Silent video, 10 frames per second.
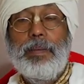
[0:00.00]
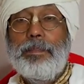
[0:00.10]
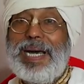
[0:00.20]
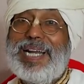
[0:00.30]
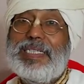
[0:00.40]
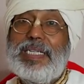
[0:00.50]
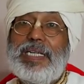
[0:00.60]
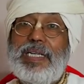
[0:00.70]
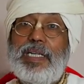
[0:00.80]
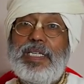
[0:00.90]
But
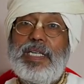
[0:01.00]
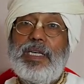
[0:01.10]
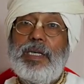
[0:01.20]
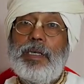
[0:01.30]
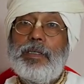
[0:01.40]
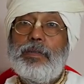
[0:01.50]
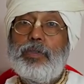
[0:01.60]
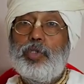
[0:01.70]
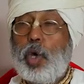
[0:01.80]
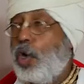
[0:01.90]

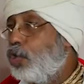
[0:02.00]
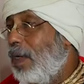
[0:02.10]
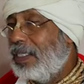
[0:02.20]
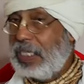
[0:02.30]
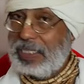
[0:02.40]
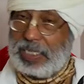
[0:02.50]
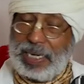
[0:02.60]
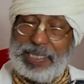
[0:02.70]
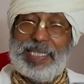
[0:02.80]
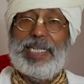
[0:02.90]
those who are
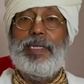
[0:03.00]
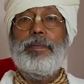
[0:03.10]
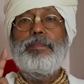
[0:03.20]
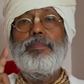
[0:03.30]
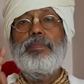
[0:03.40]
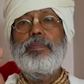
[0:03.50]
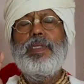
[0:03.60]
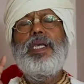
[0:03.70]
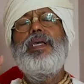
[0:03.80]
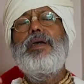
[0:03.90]
translating,
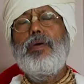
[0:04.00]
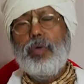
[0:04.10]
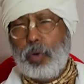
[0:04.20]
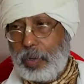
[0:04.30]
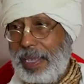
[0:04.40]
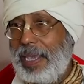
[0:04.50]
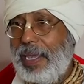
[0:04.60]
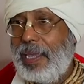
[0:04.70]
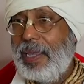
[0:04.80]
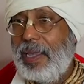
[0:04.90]
okay.